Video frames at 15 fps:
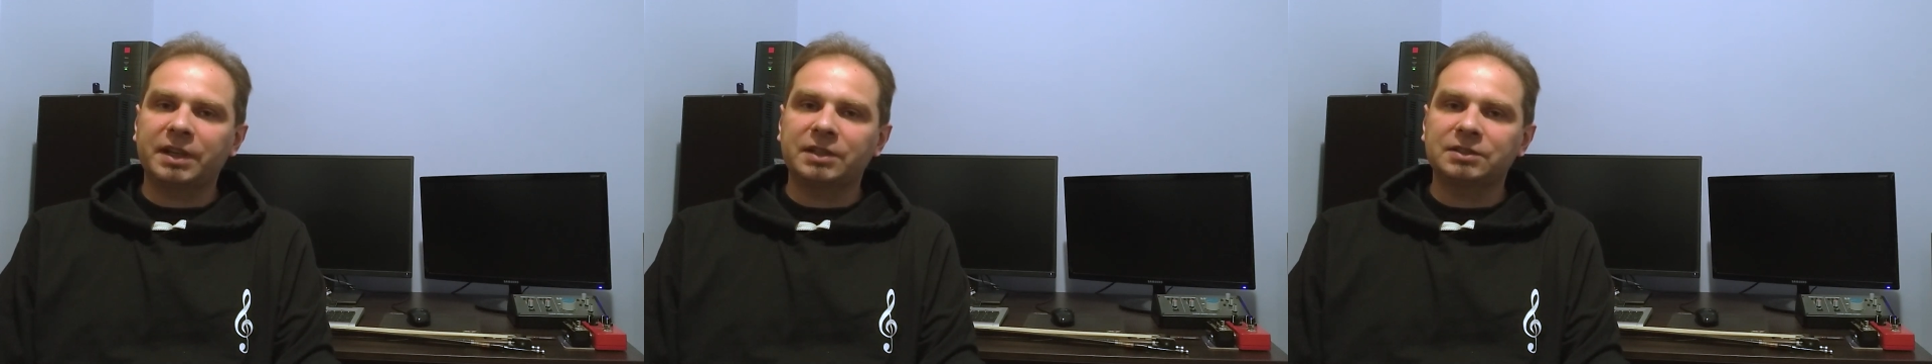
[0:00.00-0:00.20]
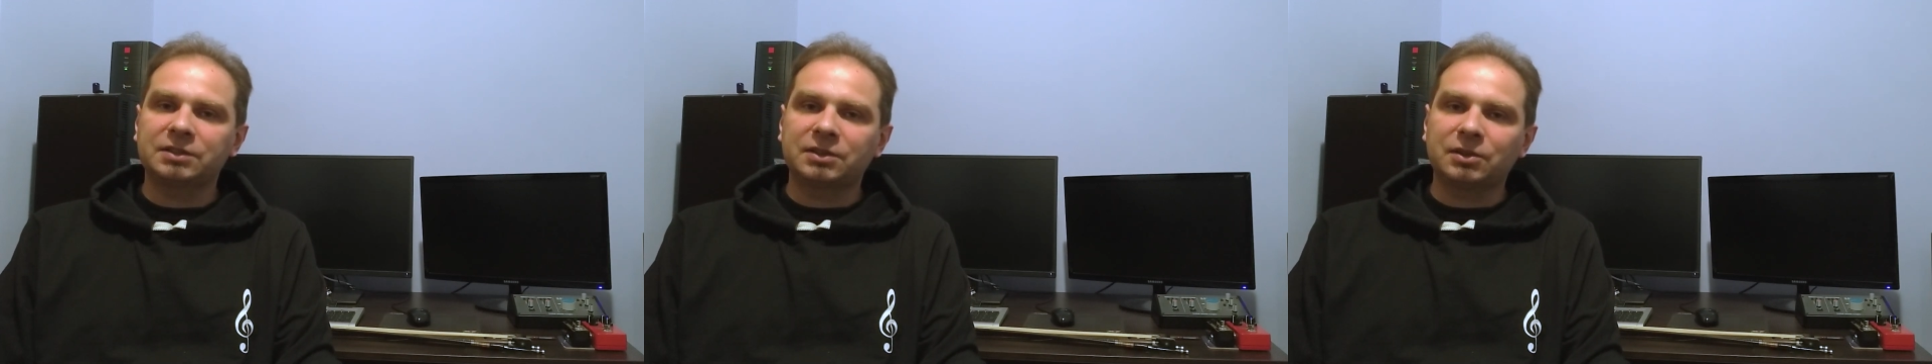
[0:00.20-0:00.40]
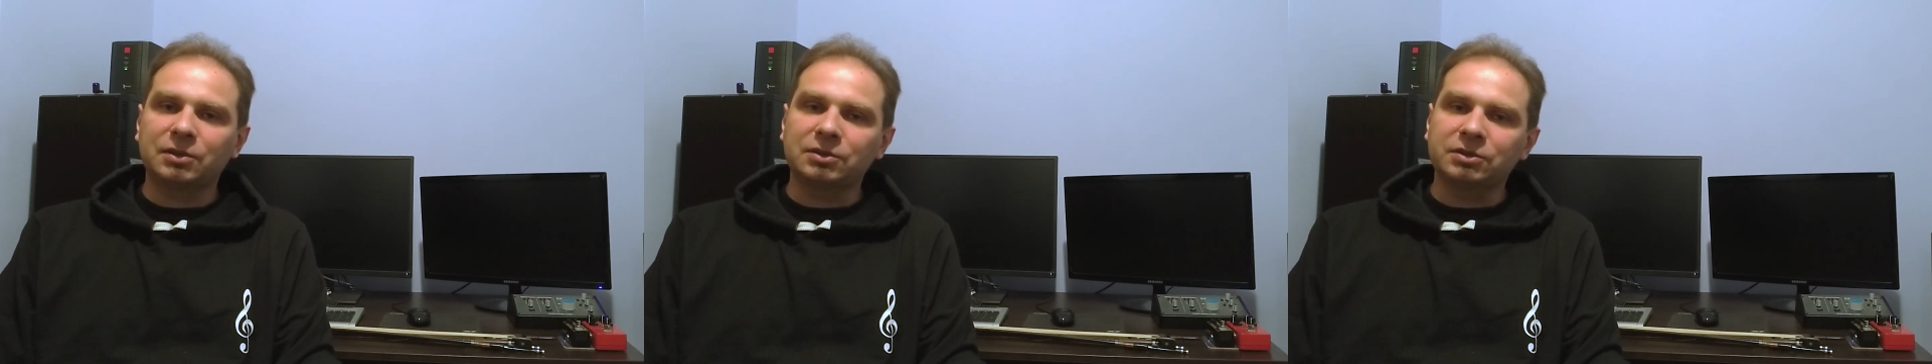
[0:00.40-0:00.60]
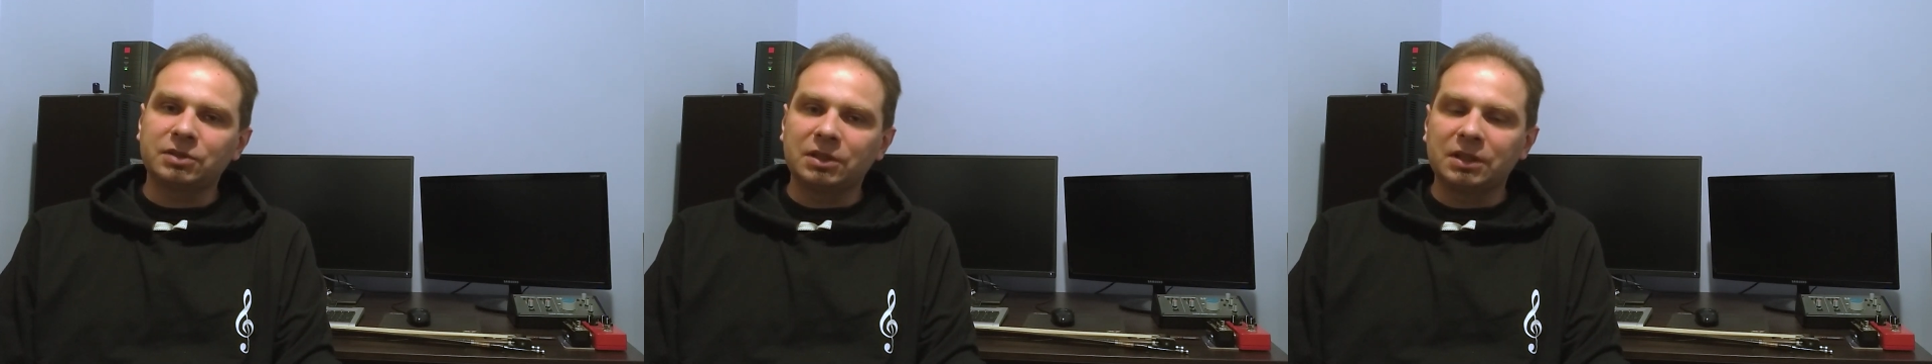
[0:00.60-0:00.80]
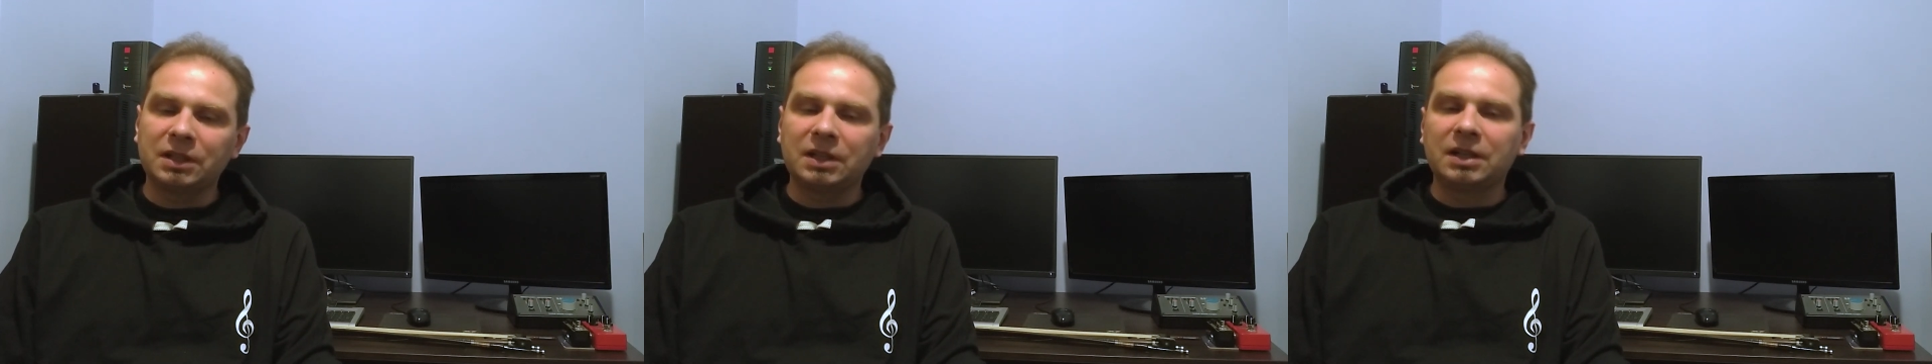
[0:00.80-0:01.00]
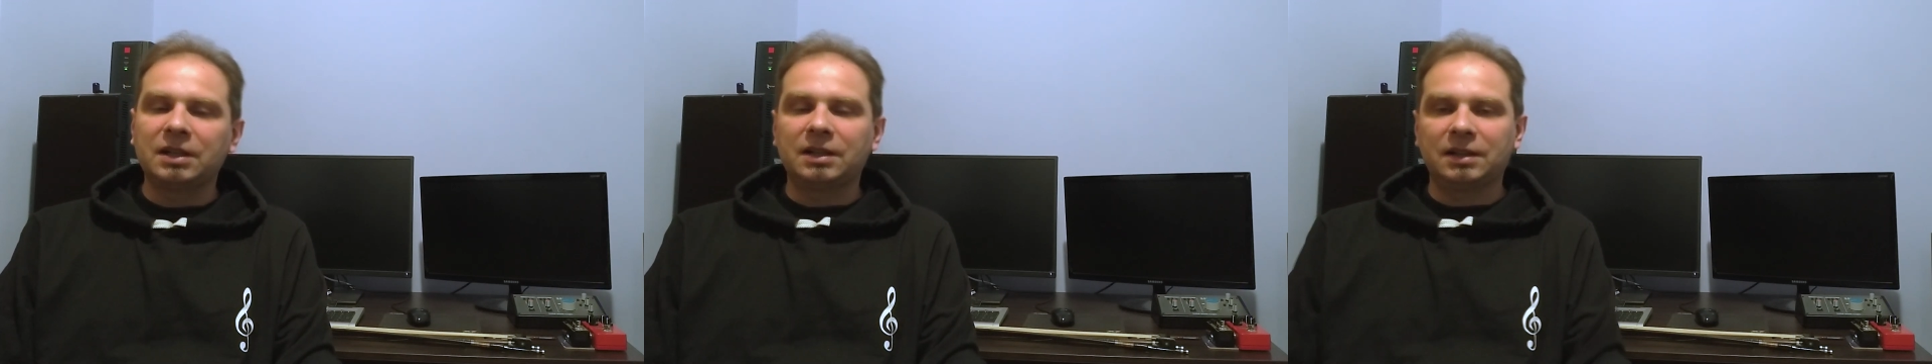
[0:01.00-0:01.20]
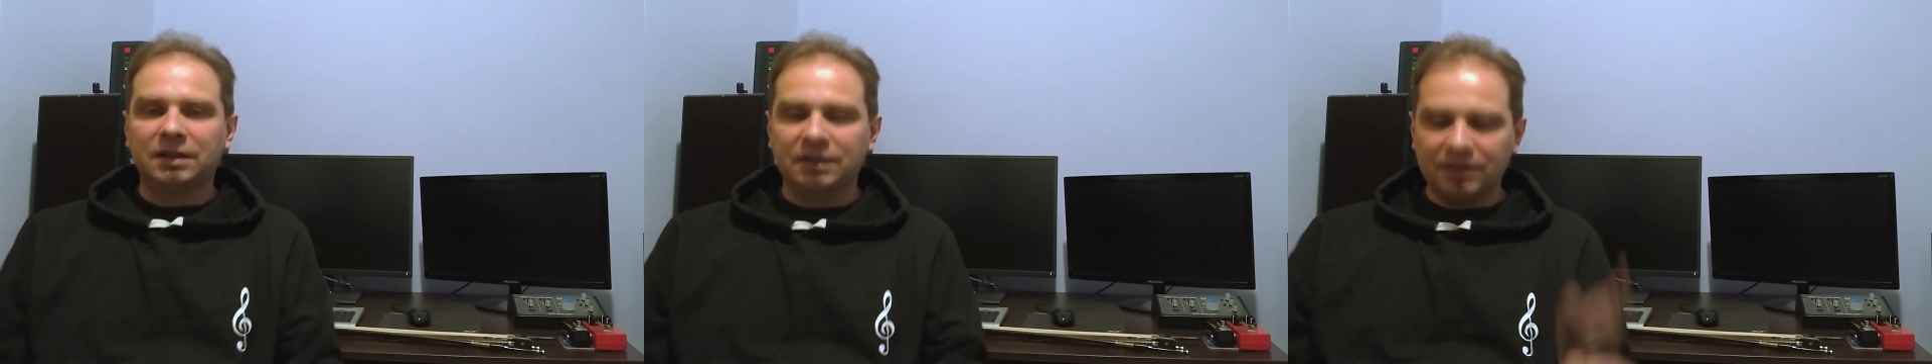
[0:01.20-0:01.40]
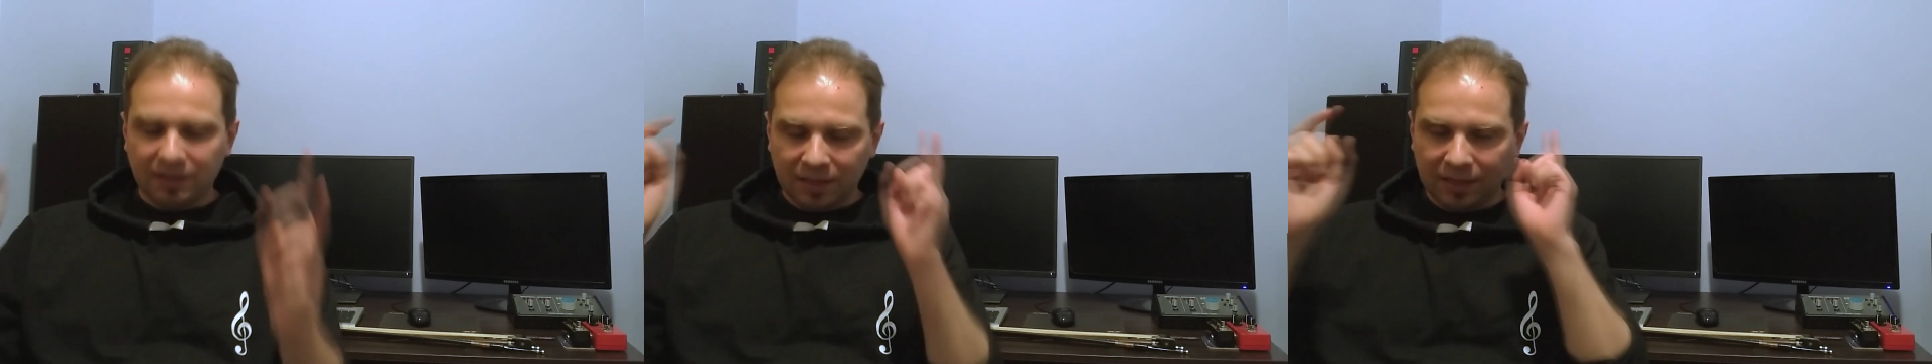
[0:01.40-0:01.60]
school.
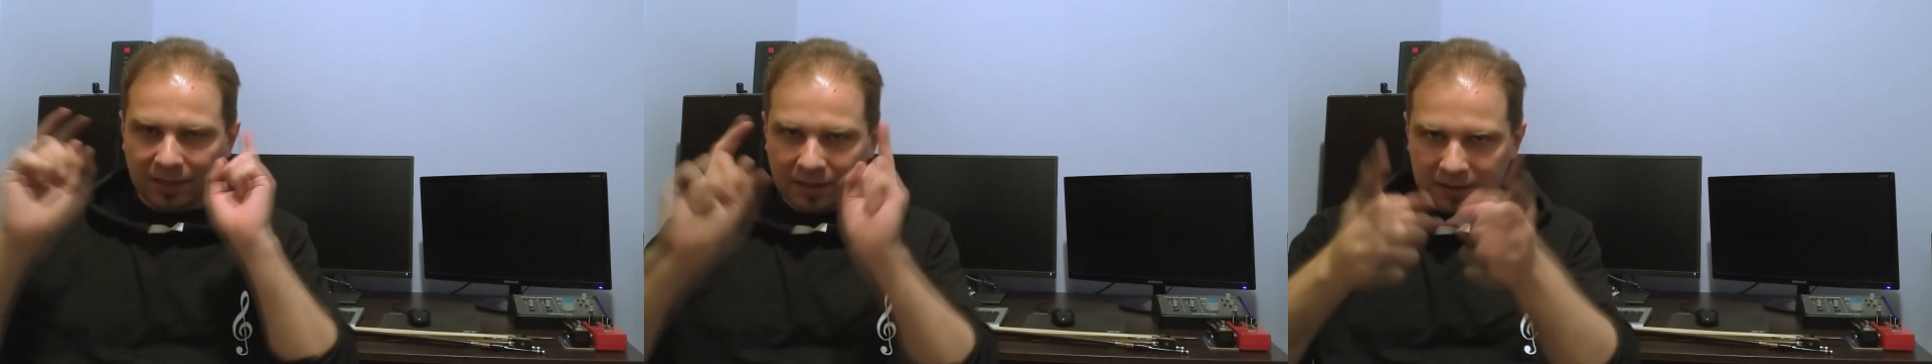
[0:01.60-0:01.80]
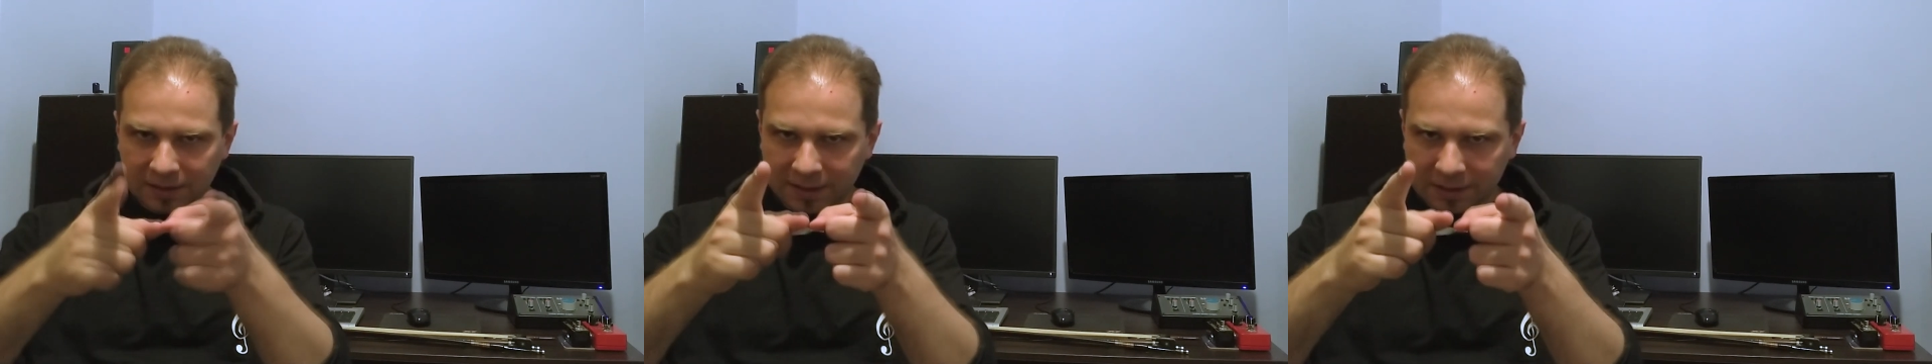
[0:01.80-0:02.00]
Let's